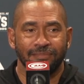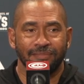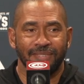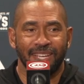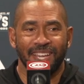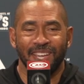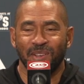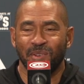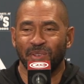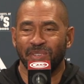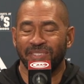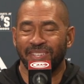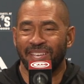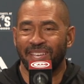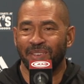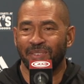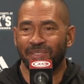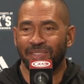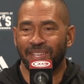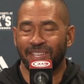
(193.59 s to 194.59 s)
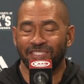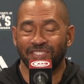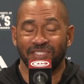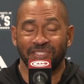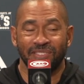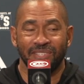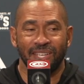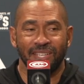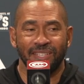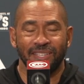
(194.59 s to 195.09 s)
I always hate, I
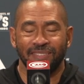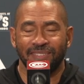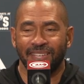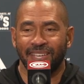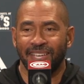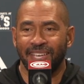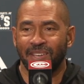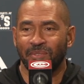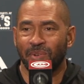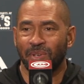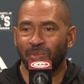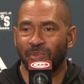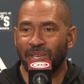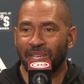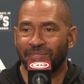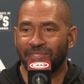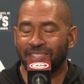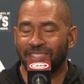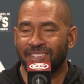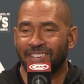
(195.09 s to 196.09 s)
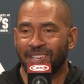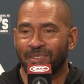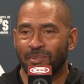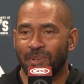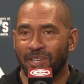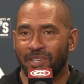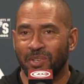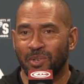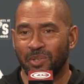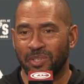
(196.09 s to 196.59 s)
just said this, I hate when we have to talk
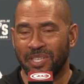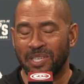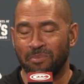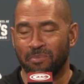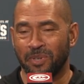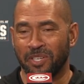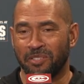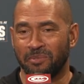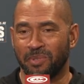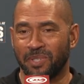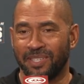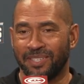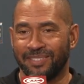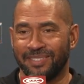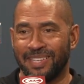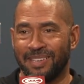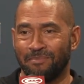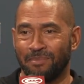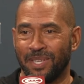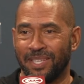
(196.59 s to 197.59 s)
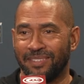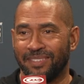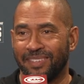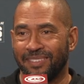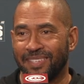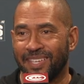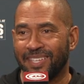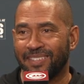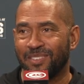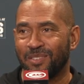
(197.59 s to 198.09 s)
about goalkeepers because that means
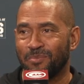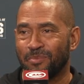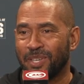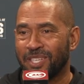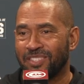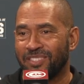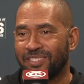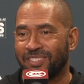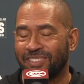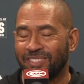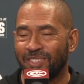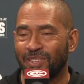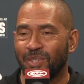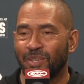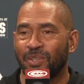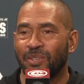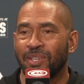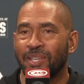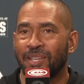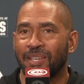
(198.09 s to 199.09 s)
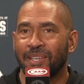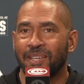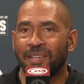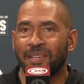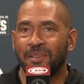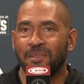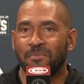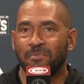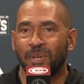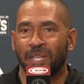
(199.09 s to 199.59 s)
he's had too much to do.
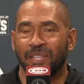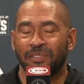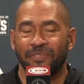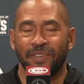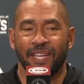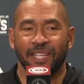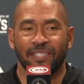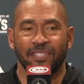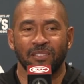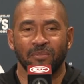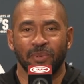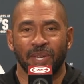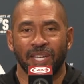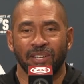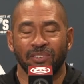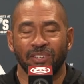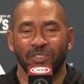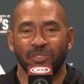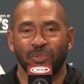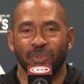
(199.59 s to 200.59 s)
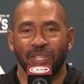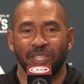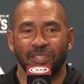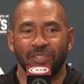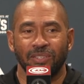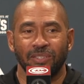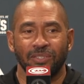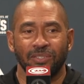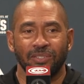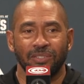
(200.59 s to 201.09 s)
But the fact of the matter is, when
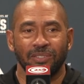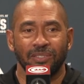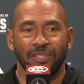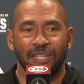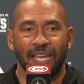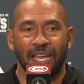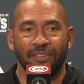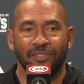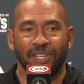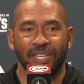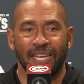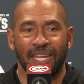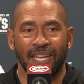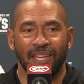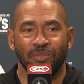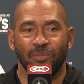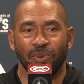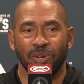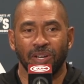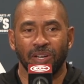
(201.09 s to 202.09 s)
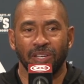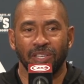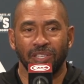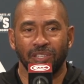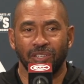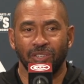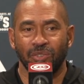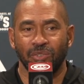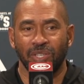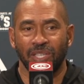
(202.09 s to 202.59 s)
you have a night where you
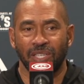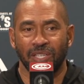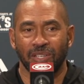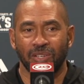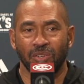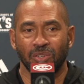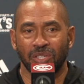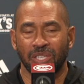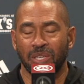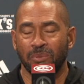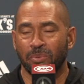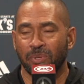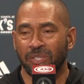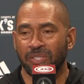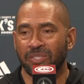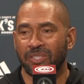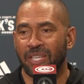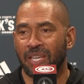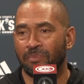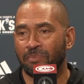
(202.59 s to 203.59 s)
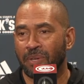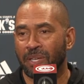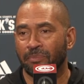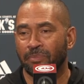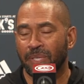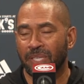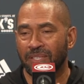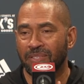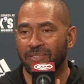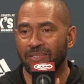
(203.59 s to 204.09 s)
do need a goalkeeper to step up,
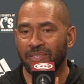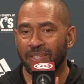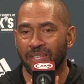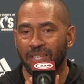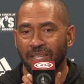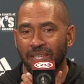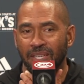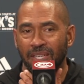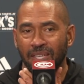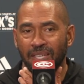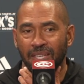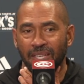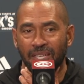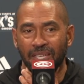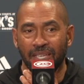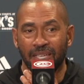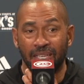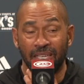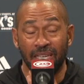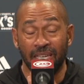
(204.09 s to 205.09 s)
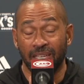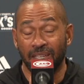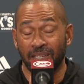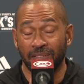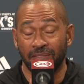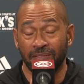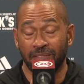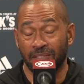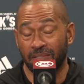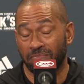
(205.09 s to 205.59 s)
he's he, he had a,
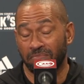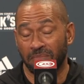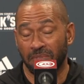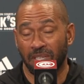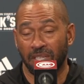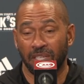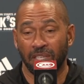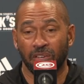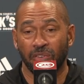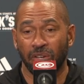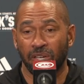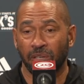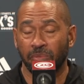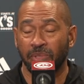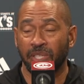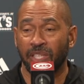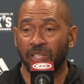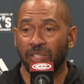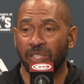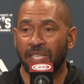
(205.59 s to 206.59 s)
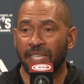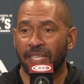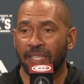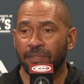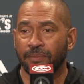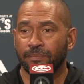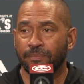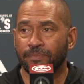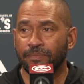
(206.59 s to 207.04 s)
an incredibly good night.